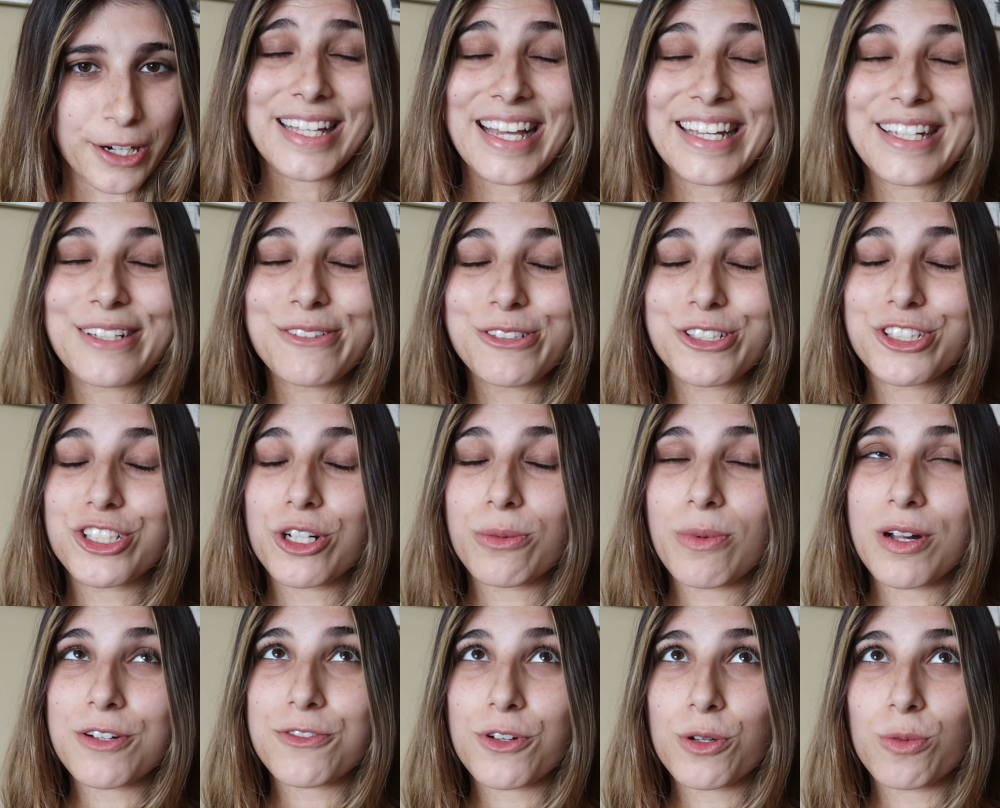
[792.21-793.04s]
Thank you so
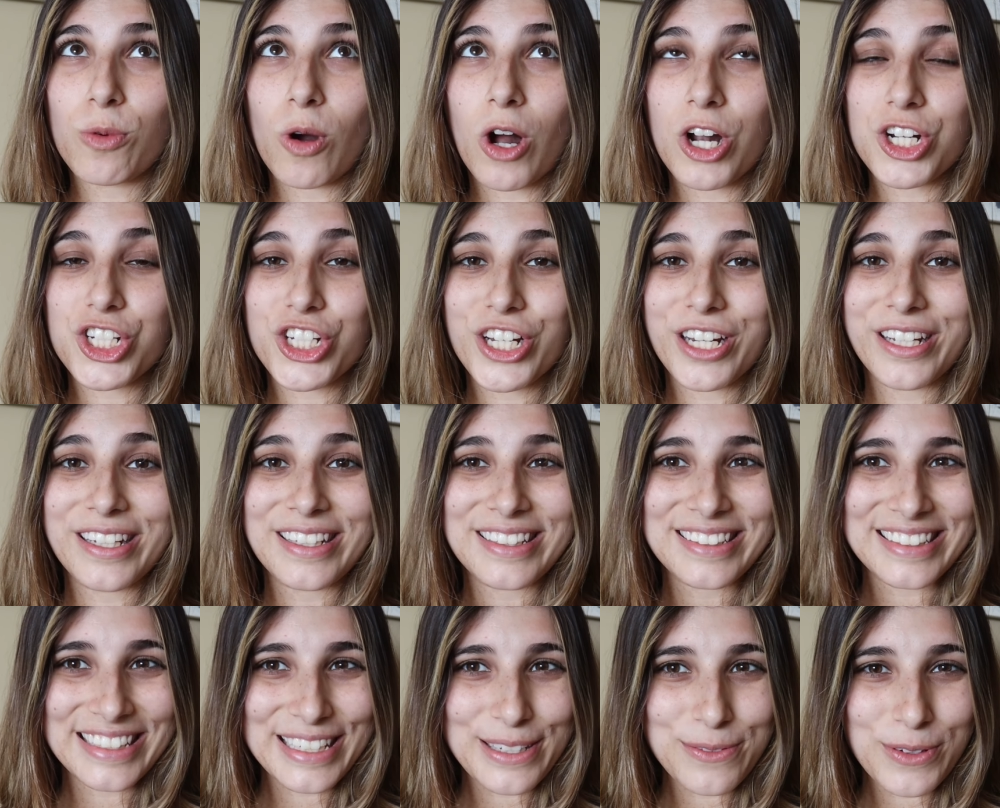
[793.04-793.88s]
much for
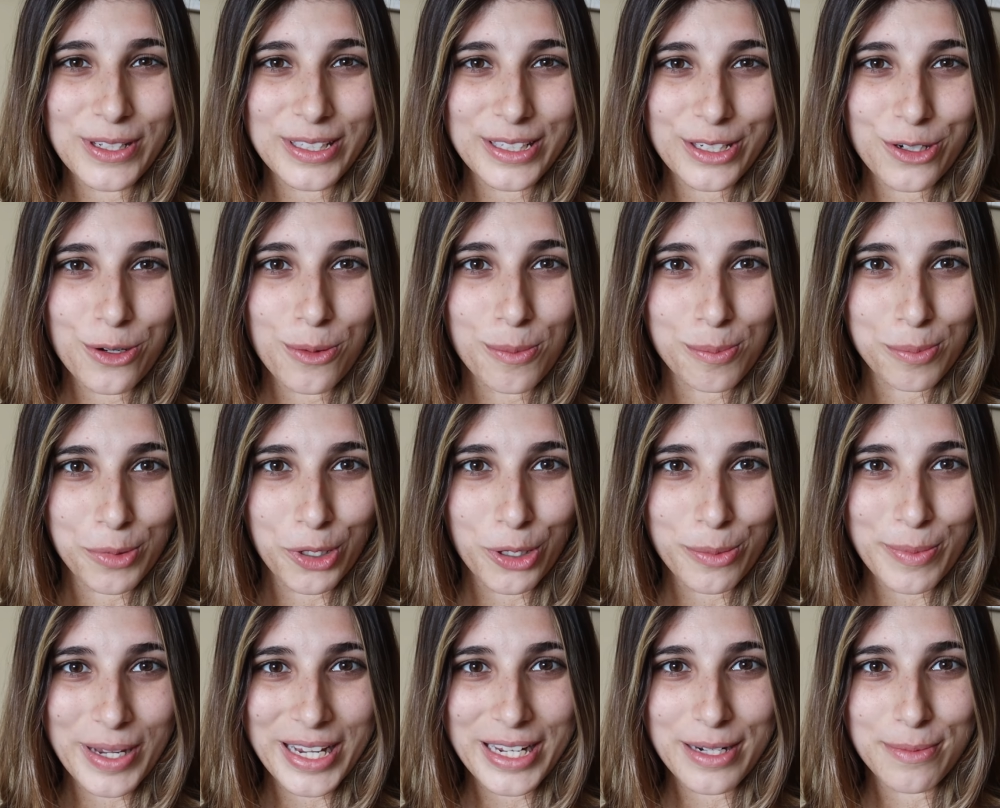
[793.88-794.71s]
watching. Leave a little
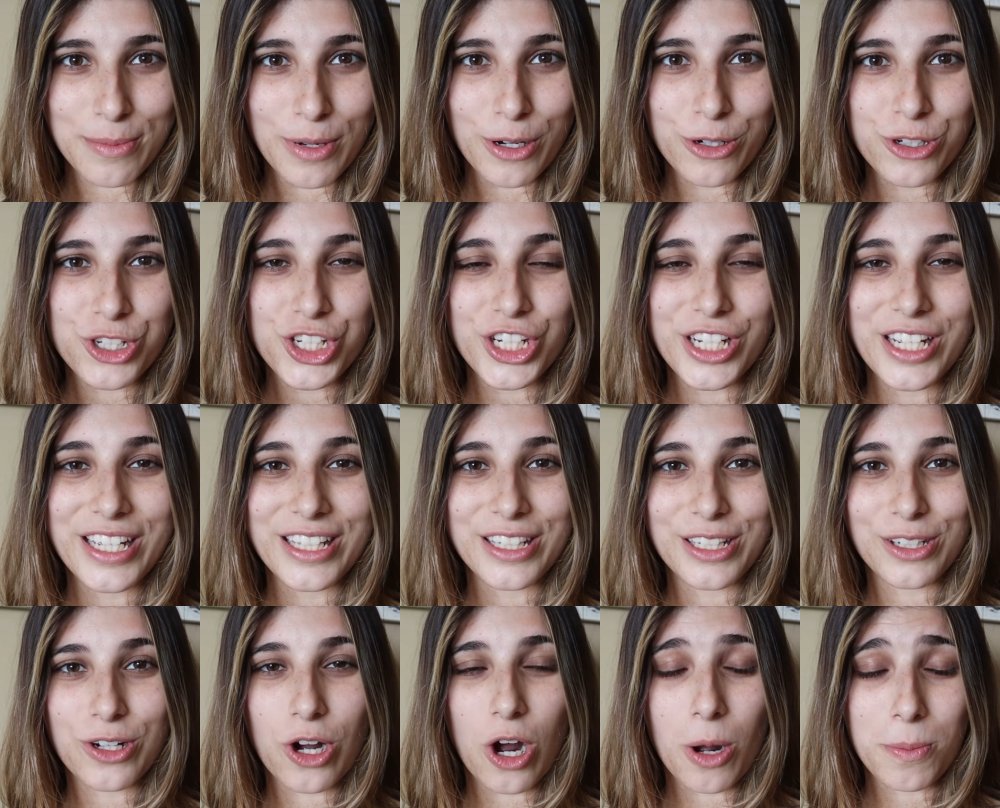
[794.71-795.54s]
mermaid emoji
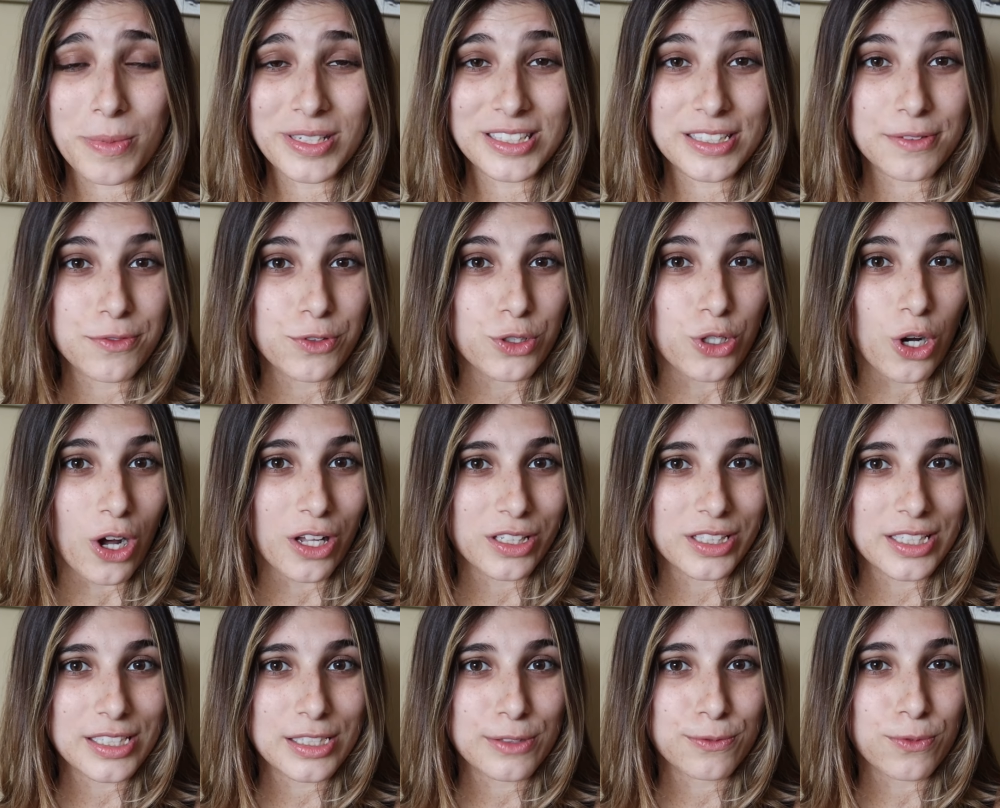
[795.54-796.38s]
in the comments if you
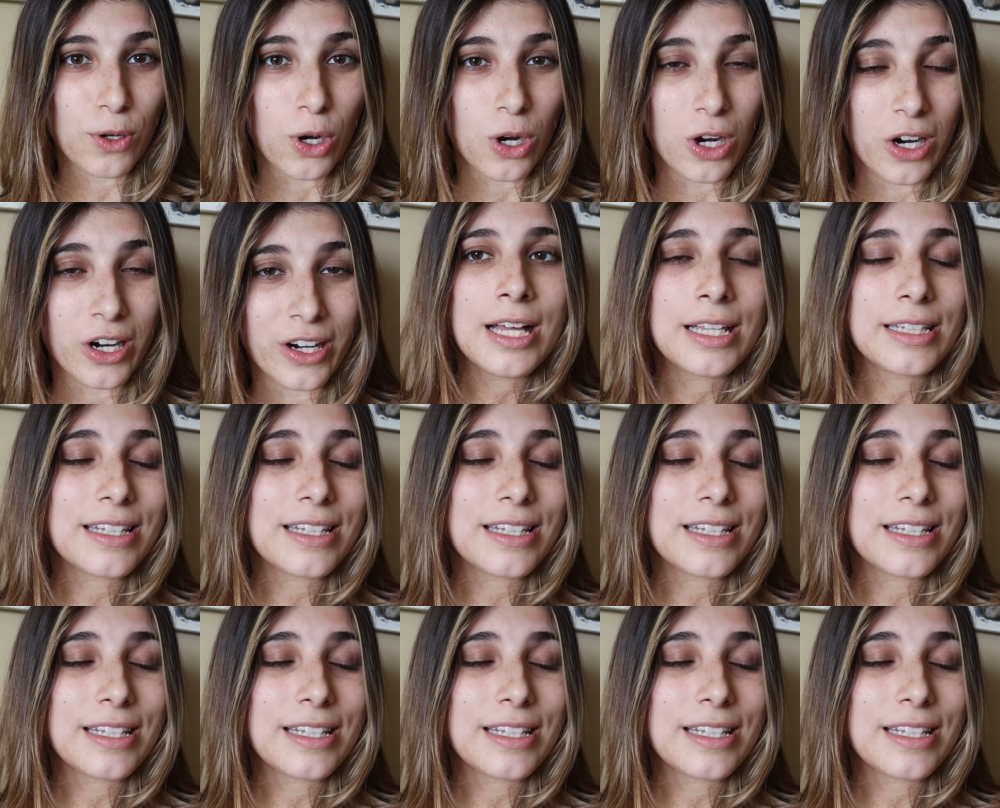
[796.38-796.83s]
got this far.